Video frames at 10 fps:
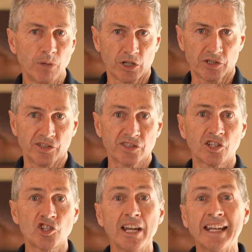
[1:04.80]
monitors
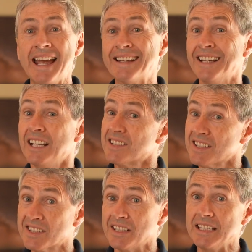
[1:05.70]
to check out to
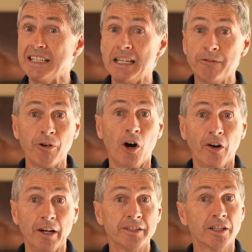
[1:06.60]
see if
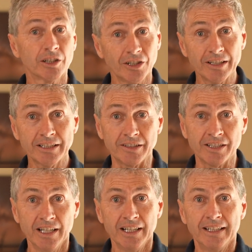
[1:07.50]
I'd like it.
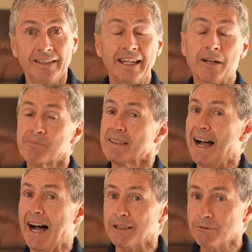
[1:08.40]
Now,
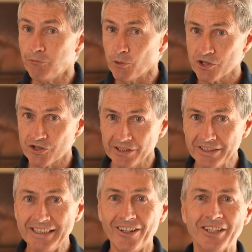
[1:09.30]

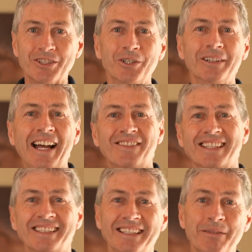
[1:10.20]
unfortunately, I do have
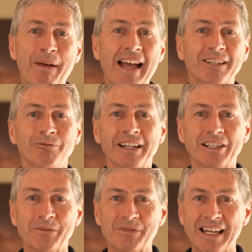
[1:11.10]
to send it back when
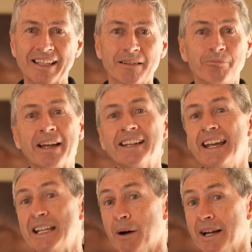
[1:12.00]
I'm done. But
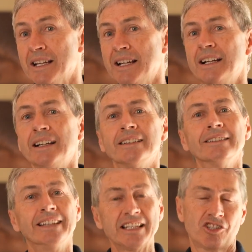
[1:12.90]
anyway,
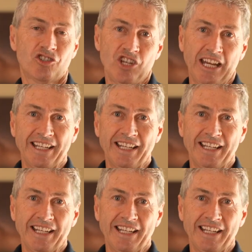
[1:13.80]
let's check